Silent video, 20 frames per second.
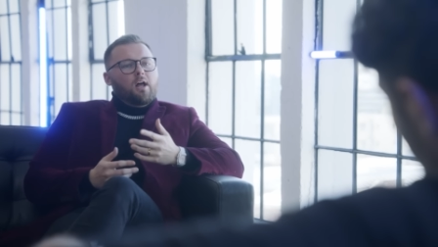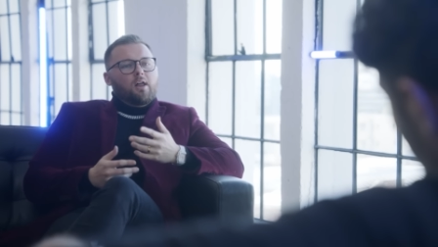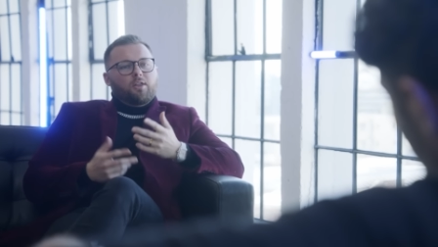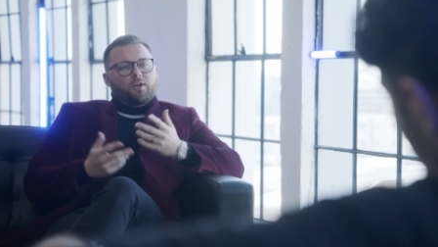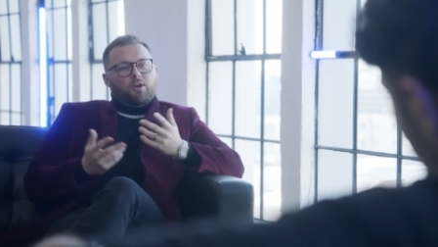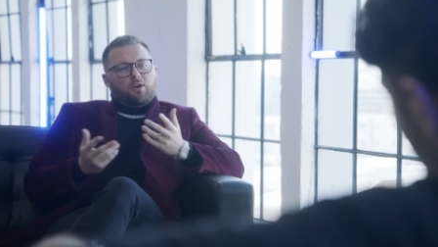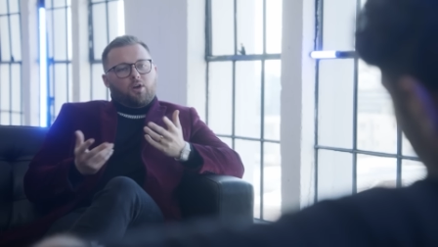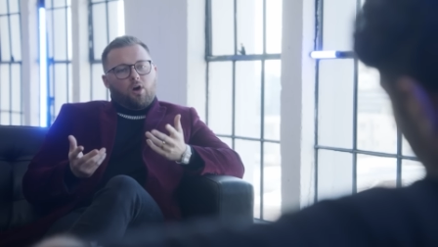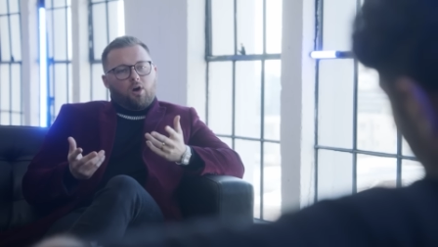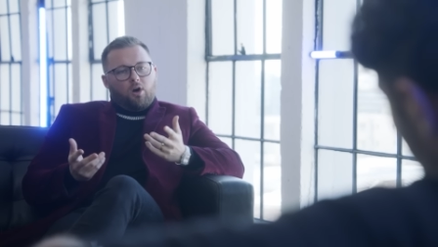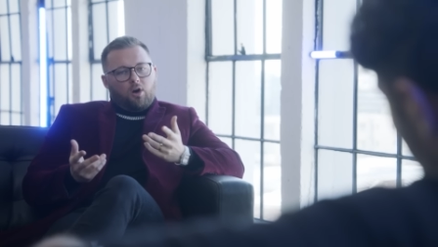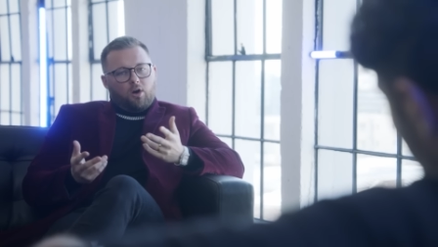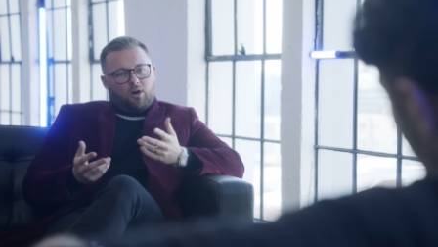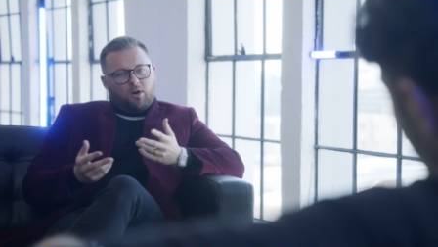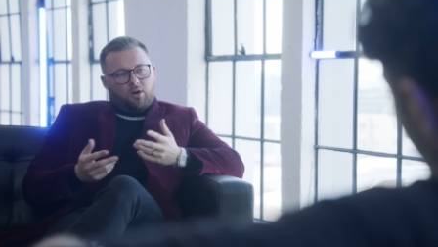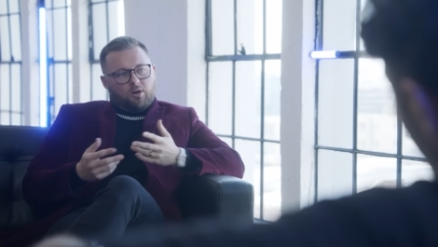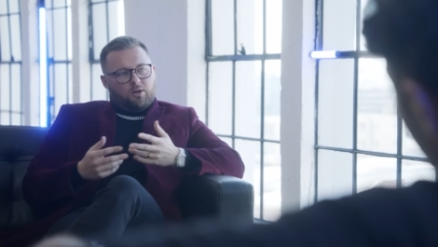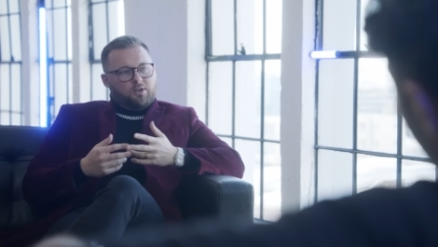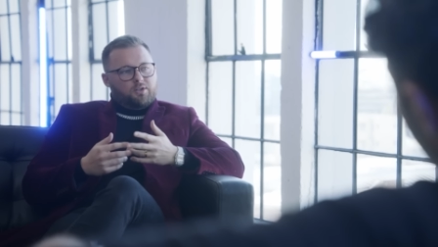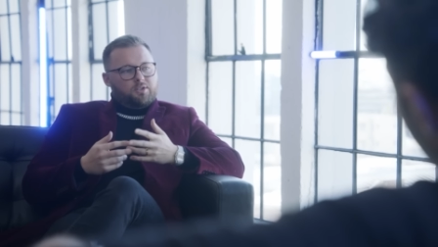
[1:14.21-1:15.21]
the
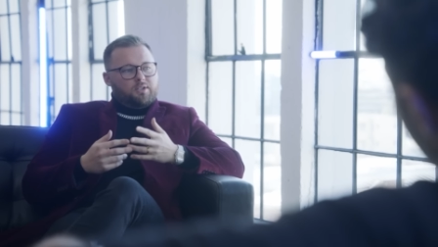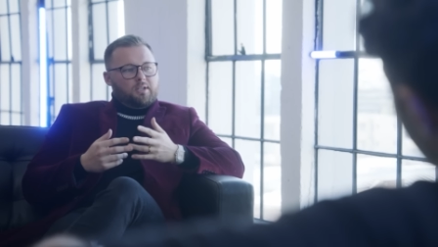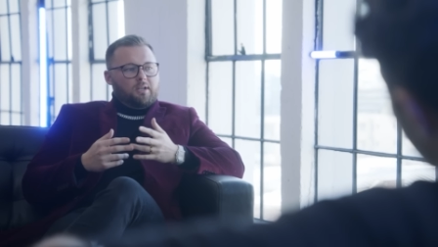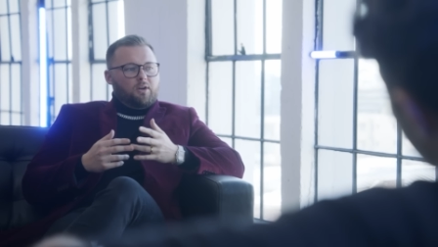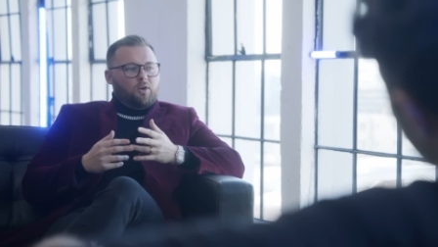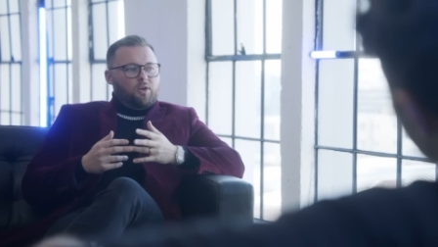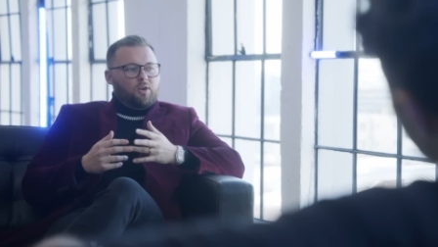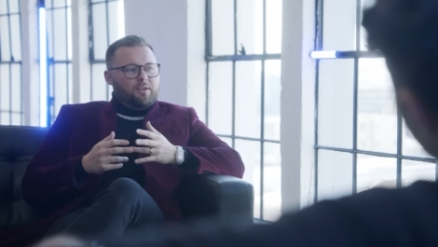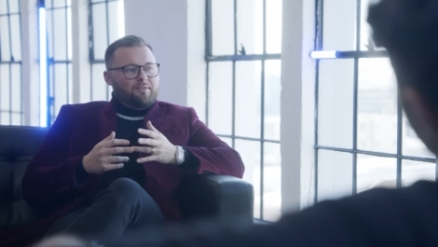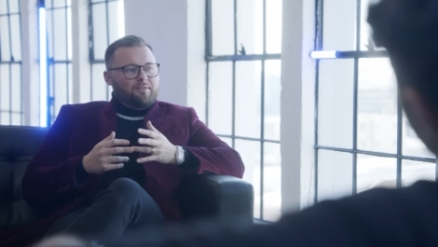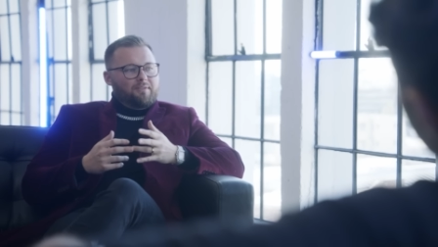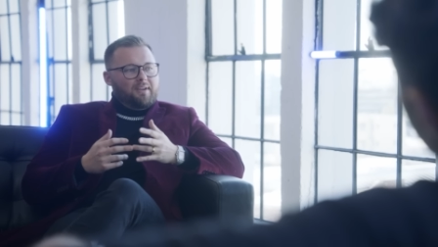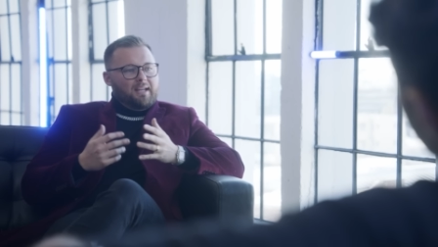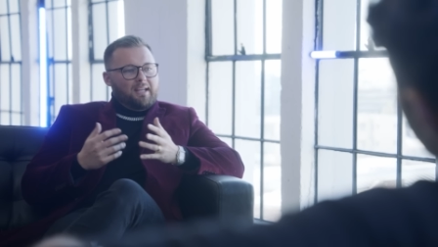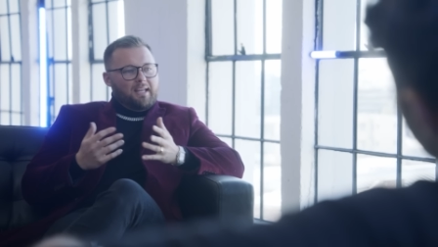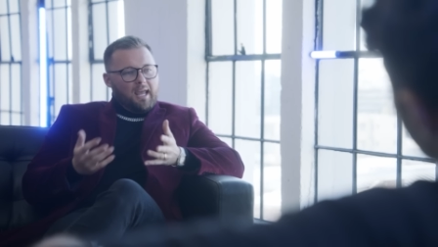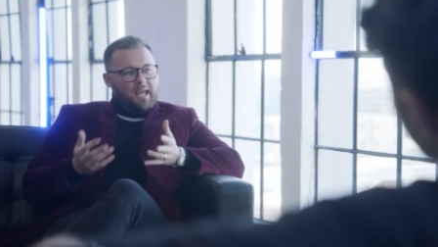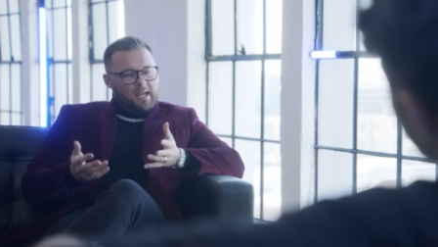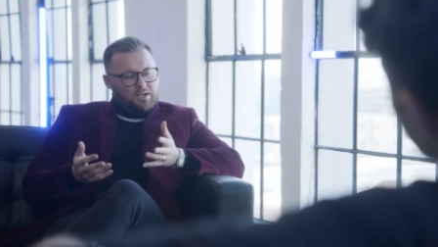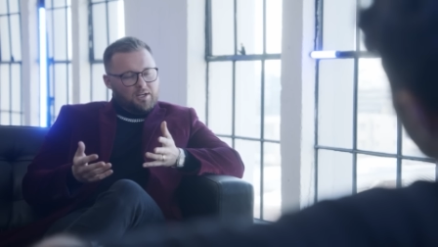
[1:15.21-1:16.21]
cars and or the
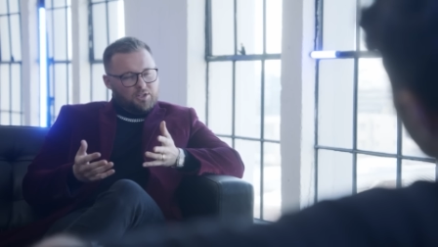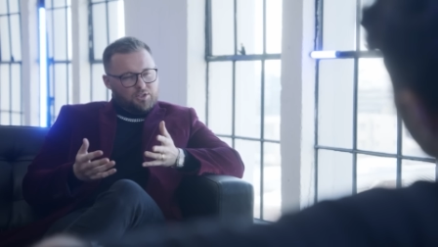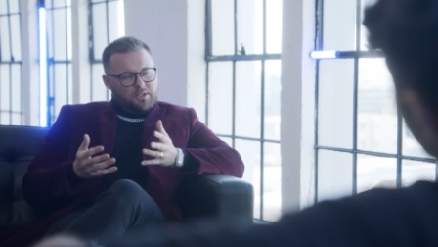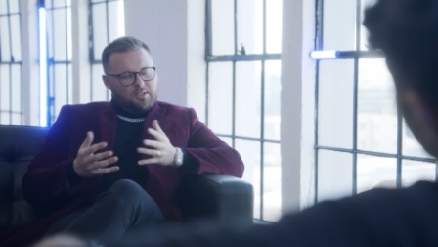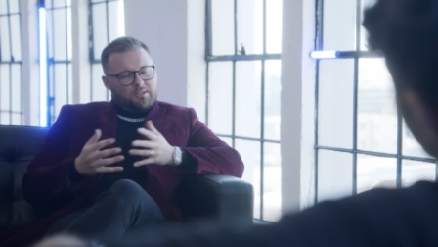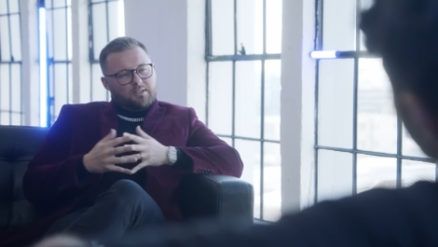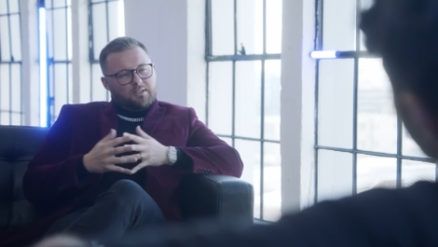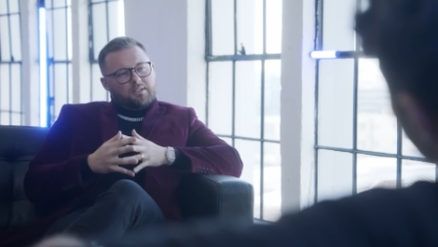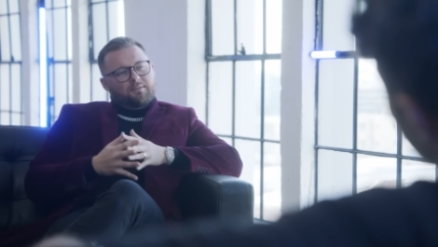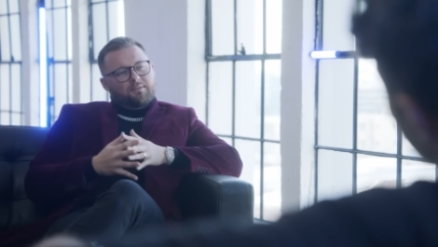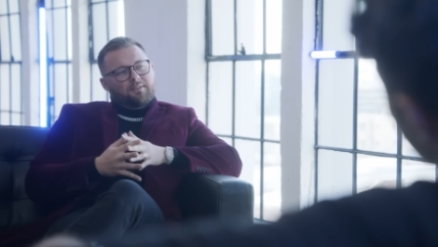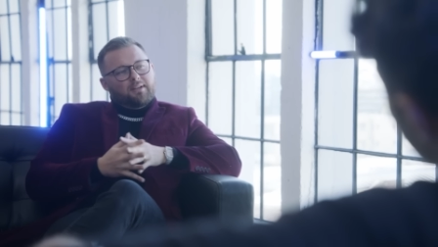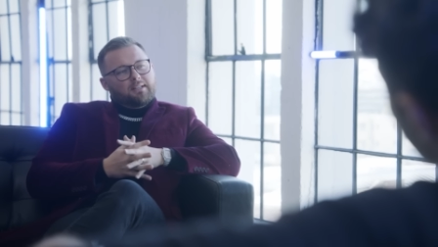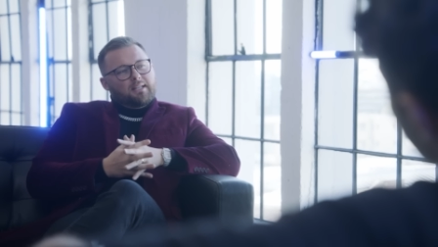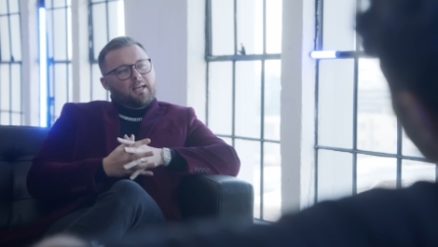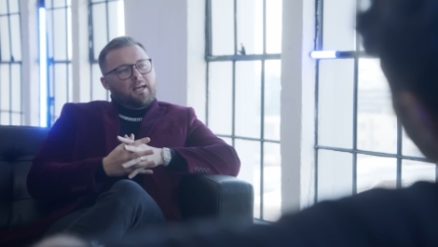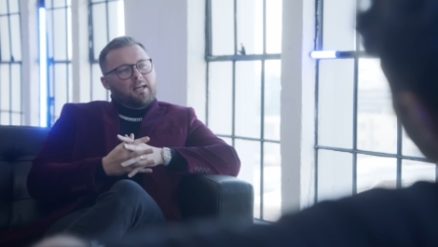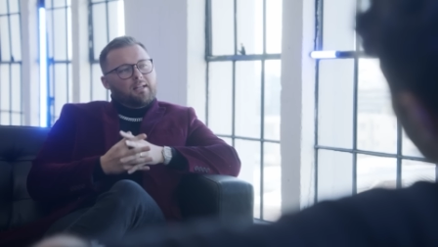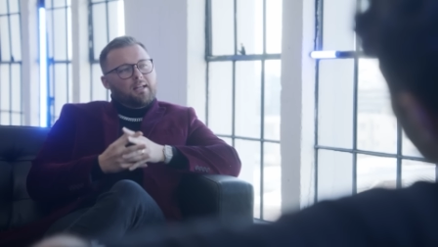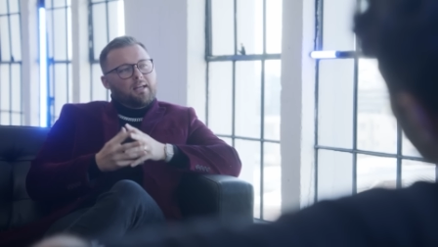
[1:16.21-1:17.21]
vacations and stuff like
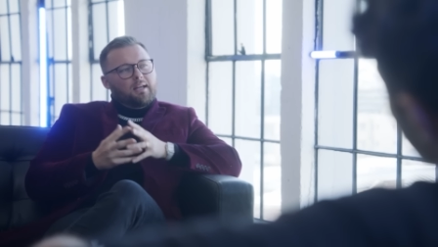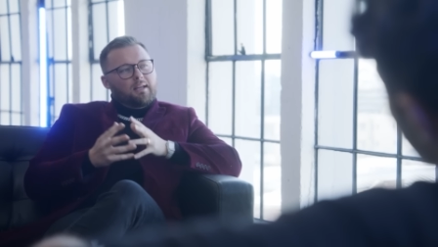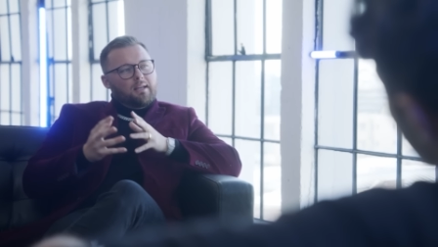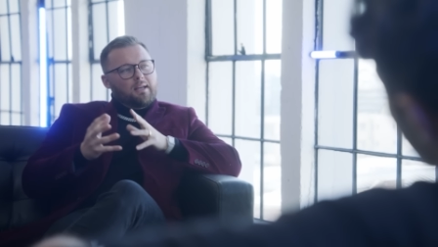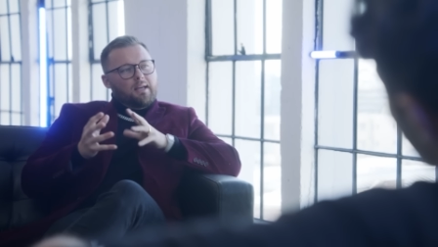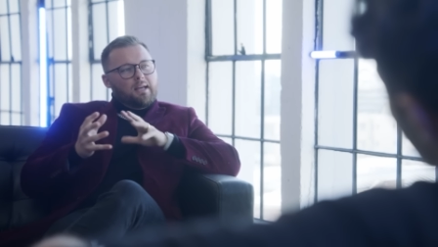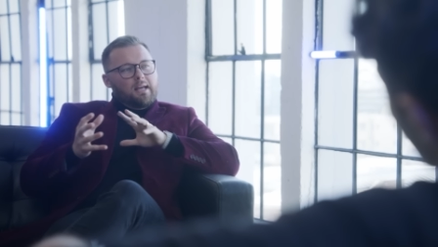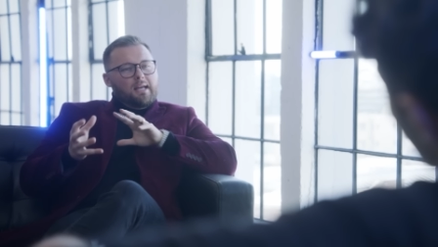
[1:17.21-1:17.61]
that, and like,